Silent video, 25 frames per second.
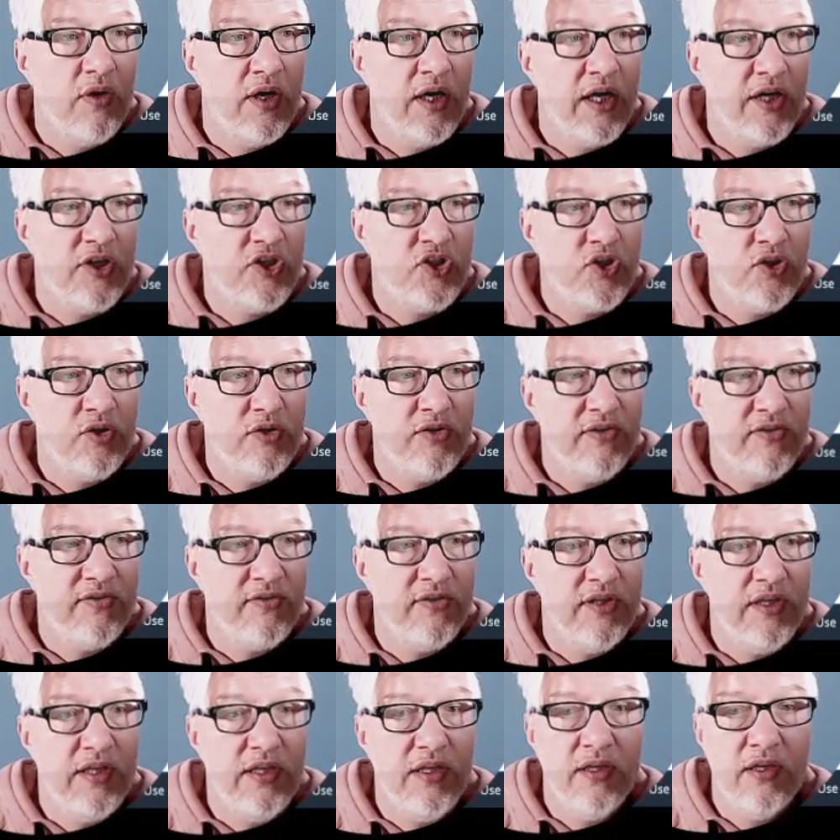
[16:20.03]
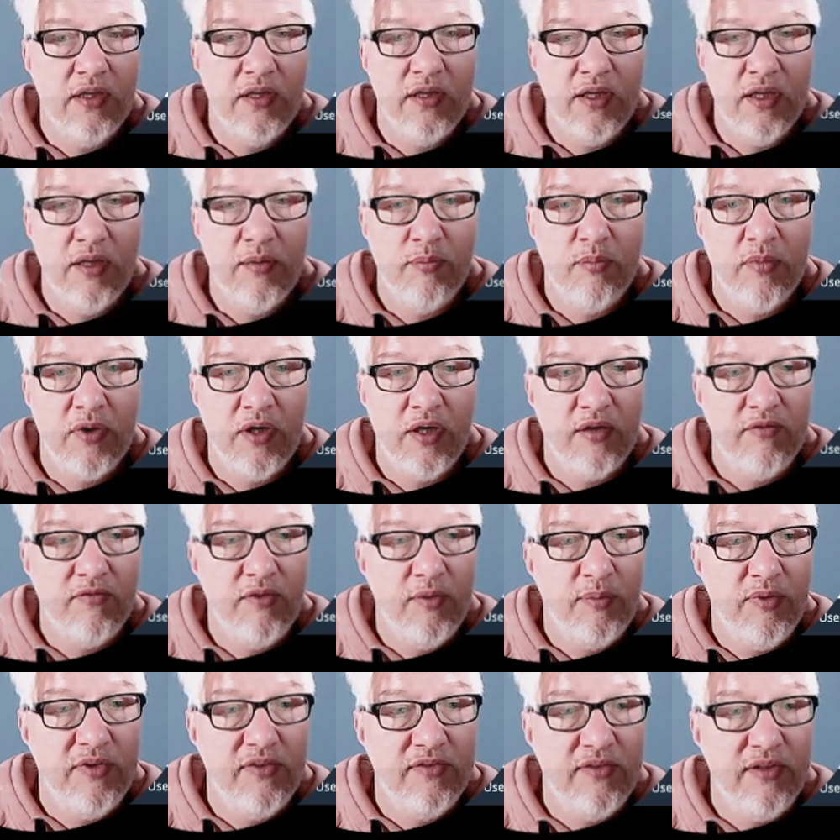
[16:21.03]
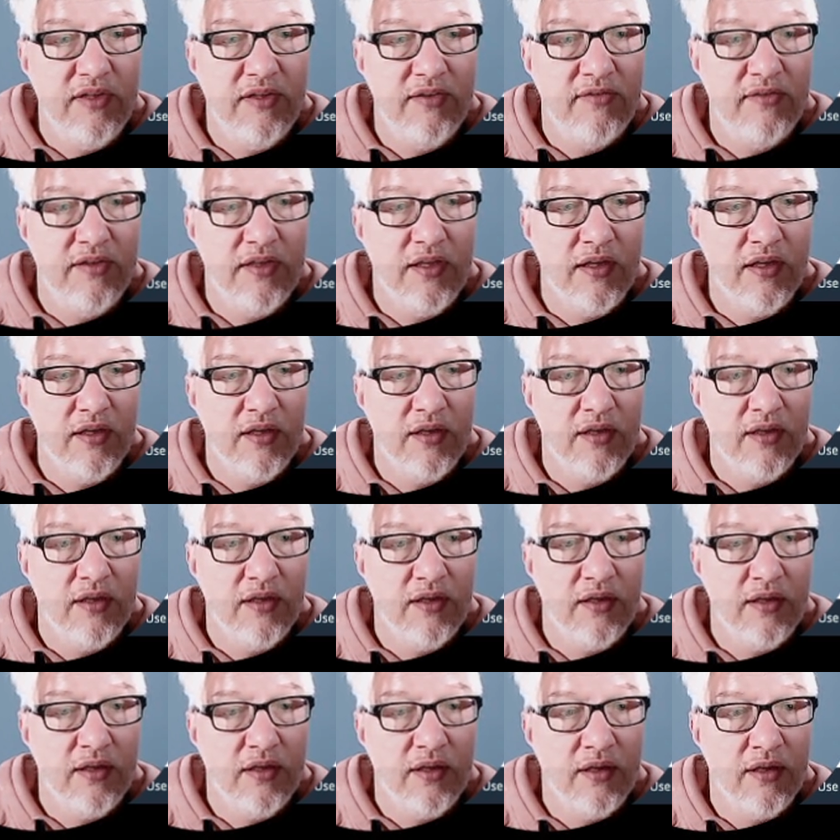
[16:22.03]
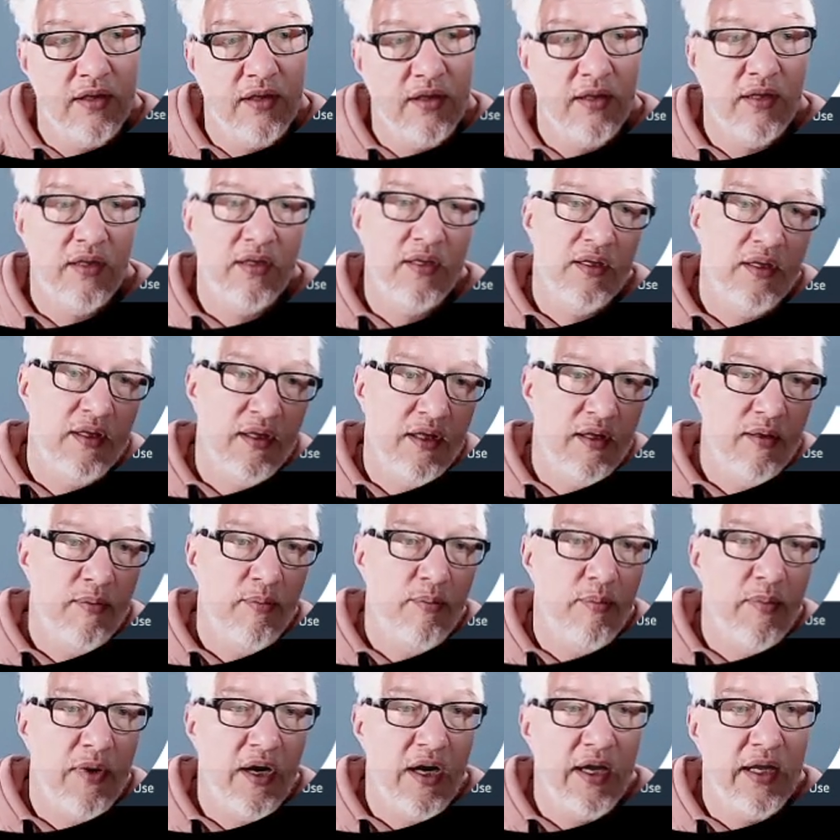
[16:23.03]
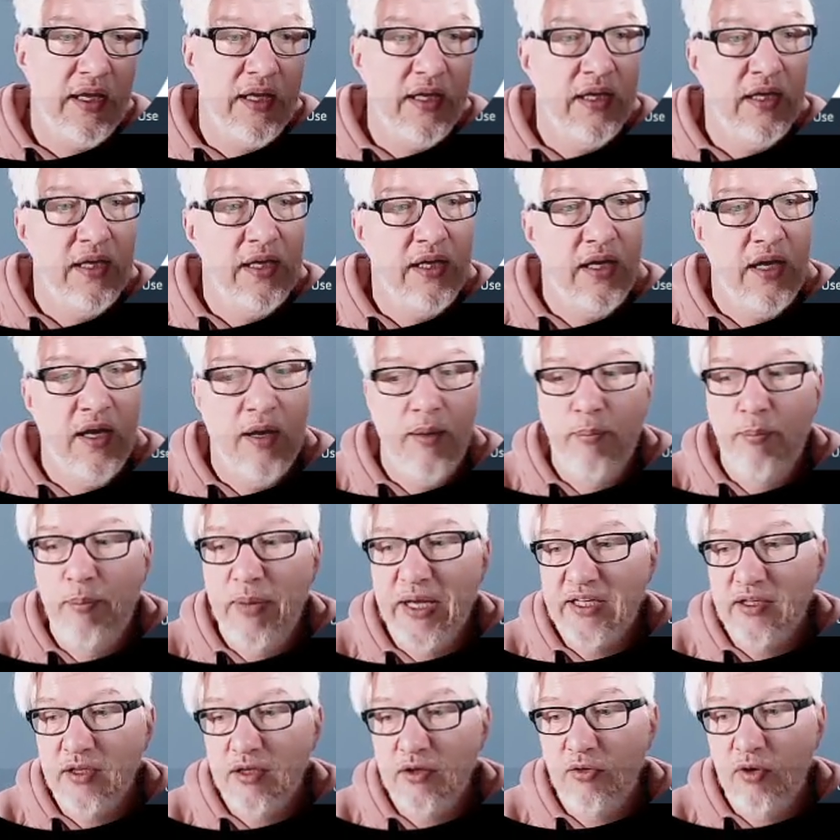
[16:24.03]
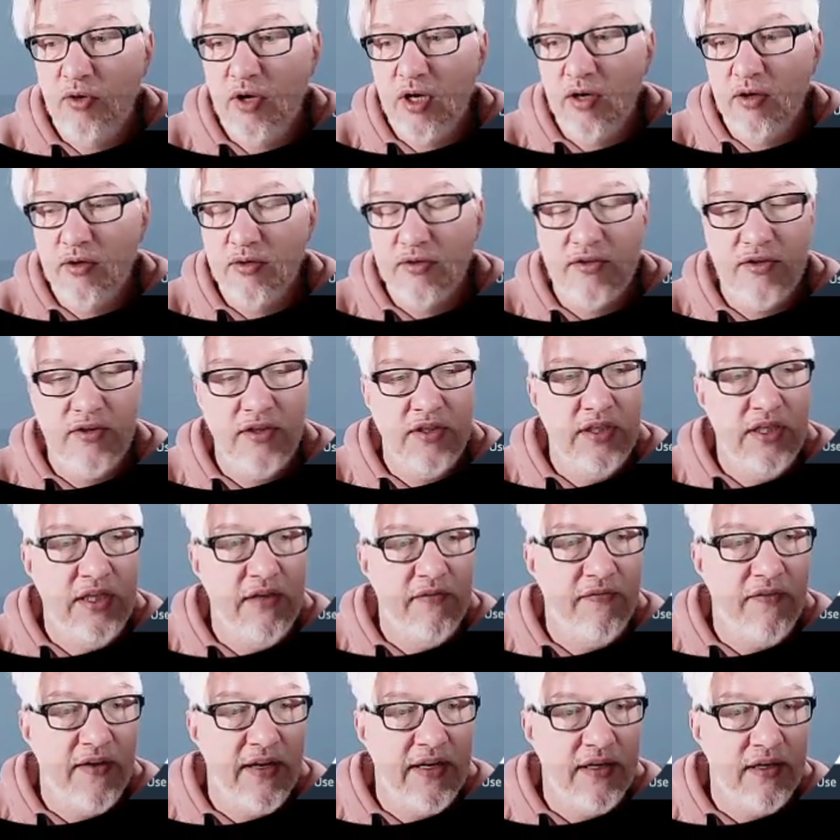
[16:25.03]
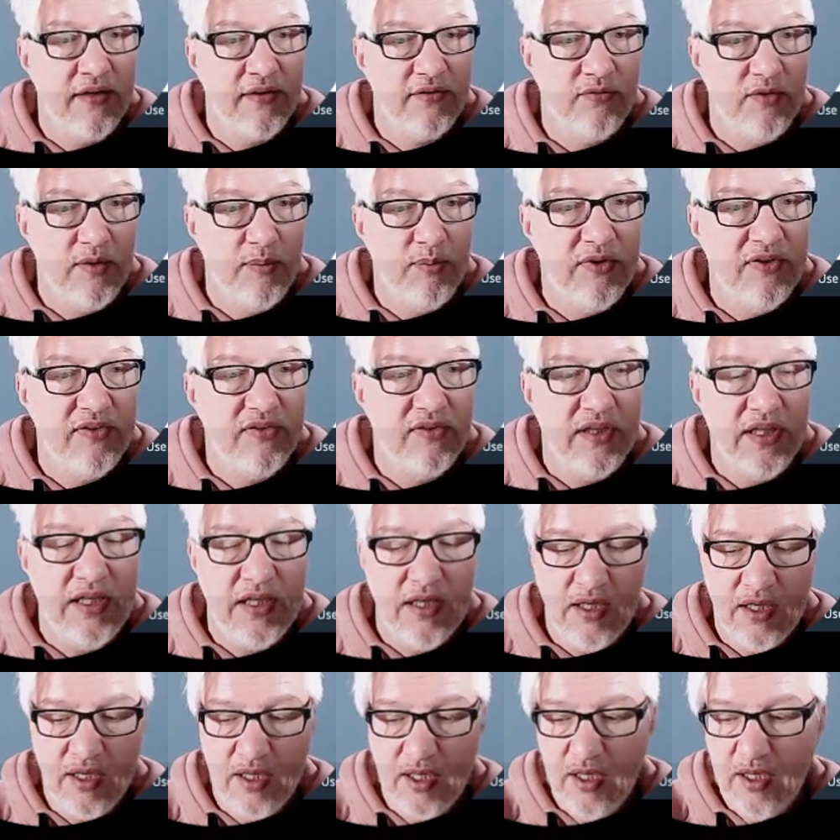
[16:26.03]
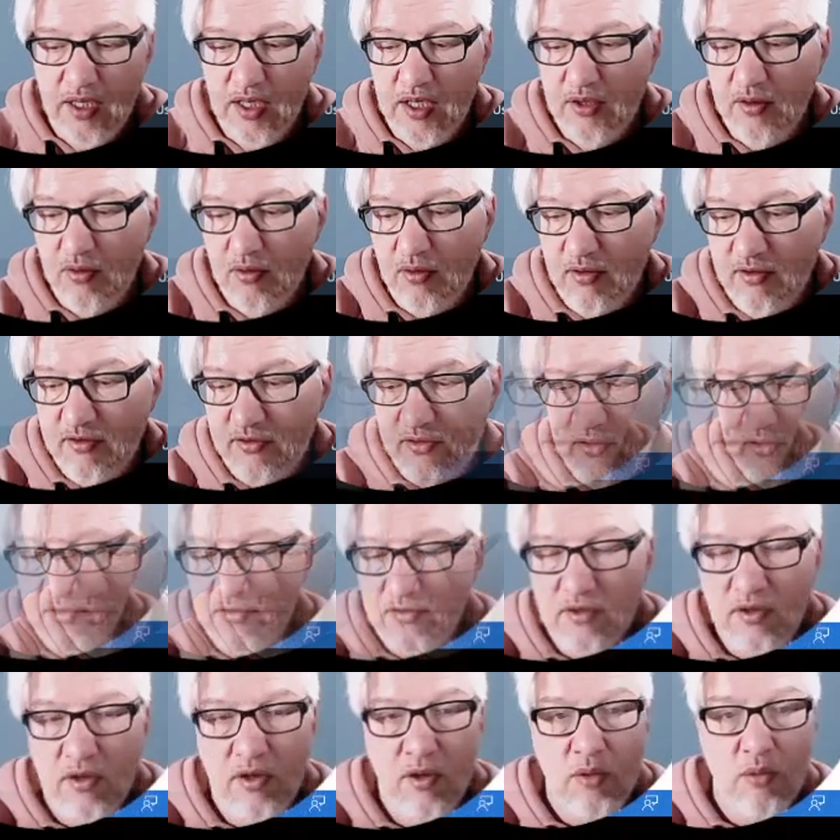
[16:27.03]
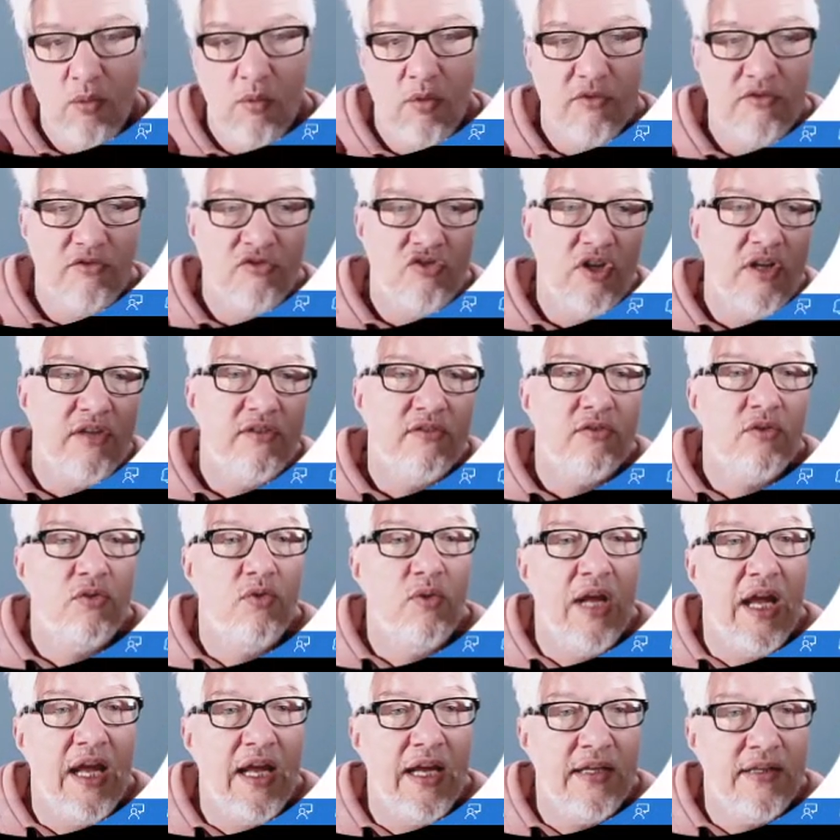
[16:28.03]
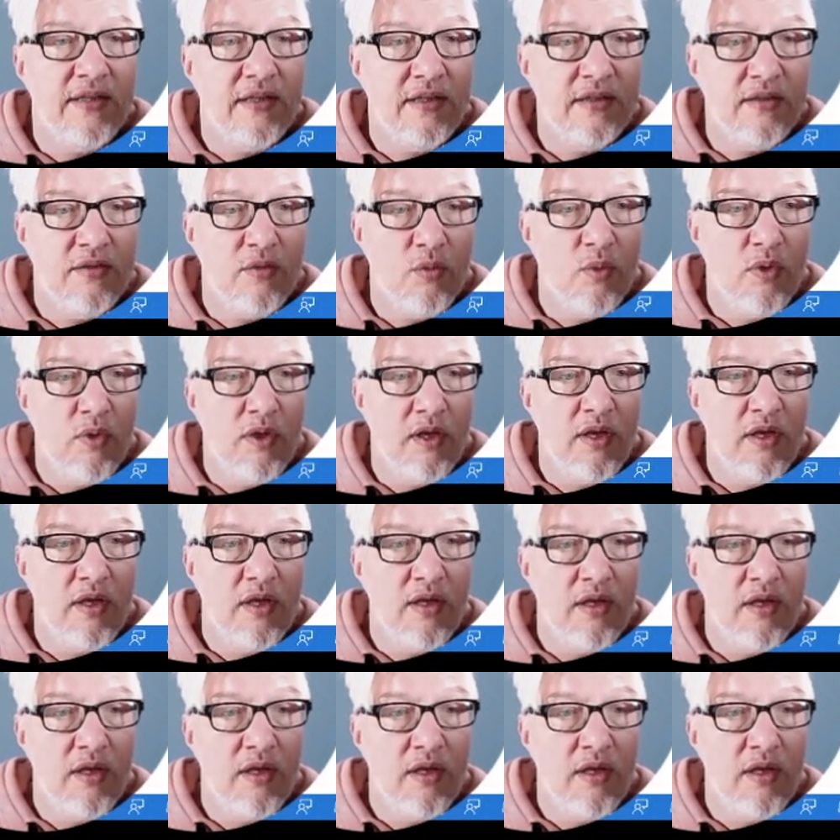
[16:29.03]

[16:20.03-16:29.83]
see in my VPCs here my battleground defenders VPC and all this was just created with